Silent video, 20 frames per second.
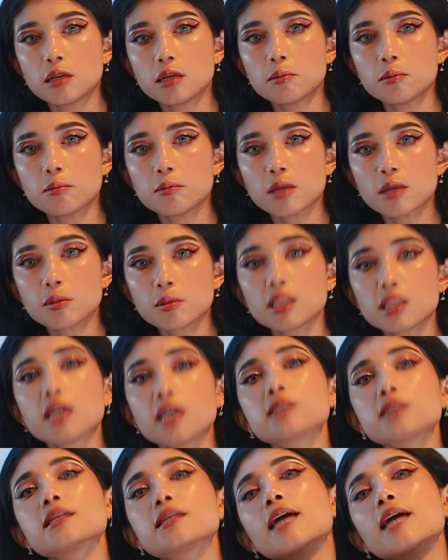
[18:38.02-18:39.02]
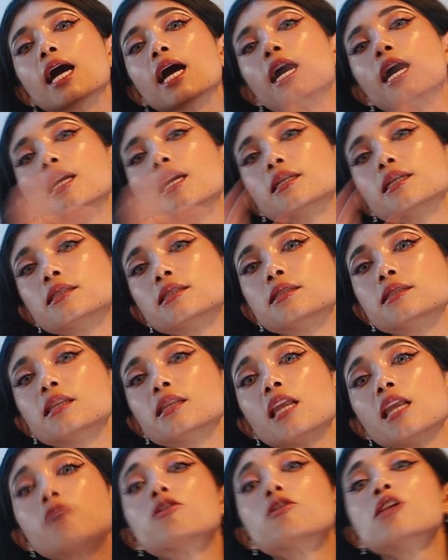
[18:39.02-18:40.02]
Maybe that can
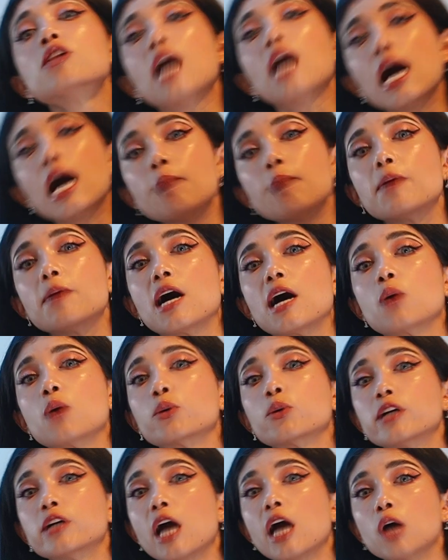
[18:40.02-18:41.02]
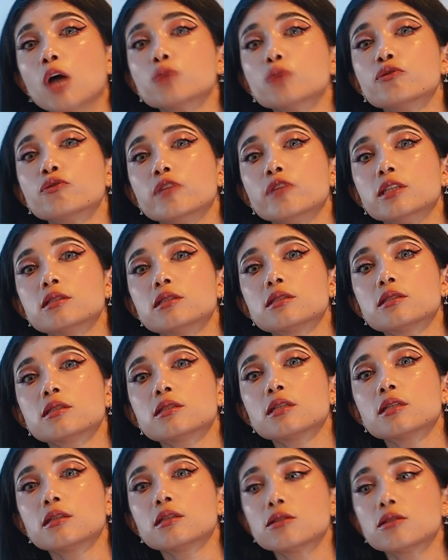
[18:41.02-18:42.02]
level up our
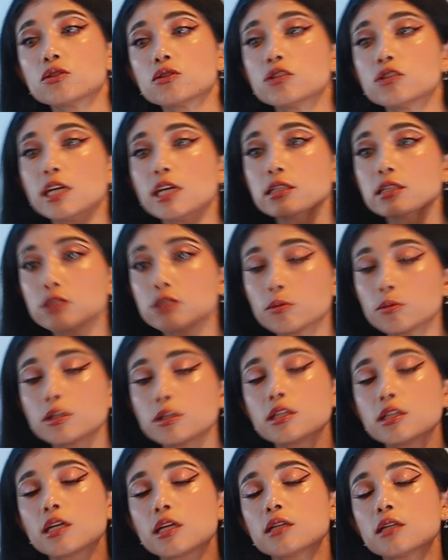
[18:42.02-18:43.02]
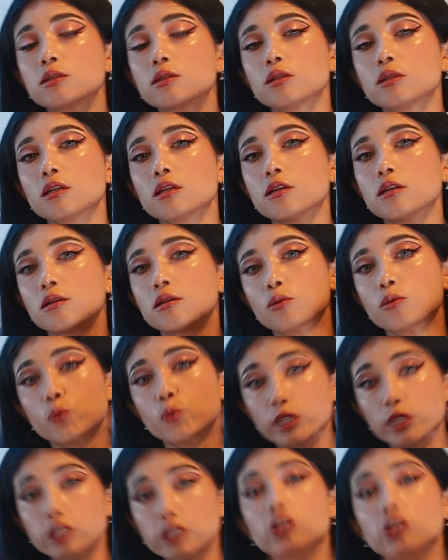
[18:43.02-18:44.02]
outfits. So that's something that
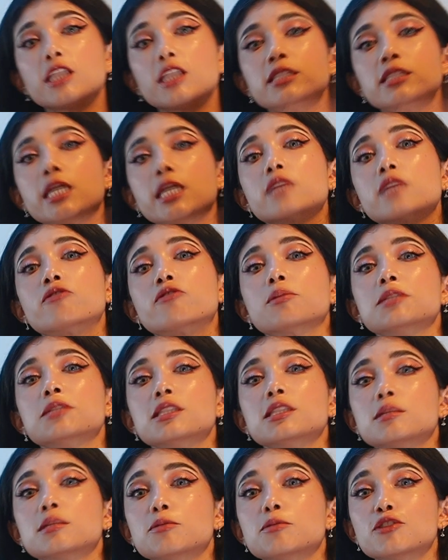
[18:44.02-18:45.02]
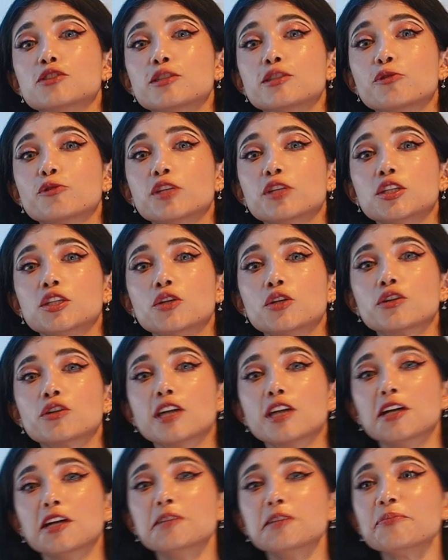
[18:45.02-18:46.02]
we're gonna take from this music video,
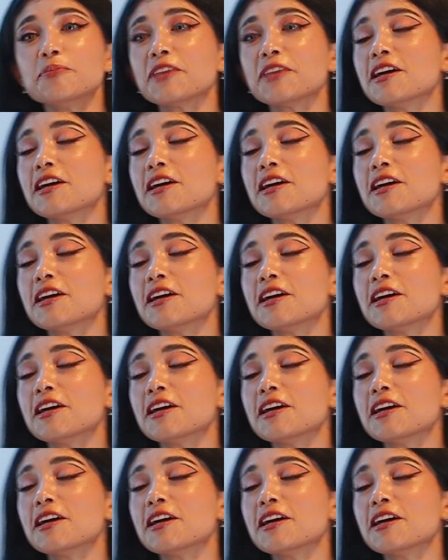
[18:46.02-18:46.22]
okay?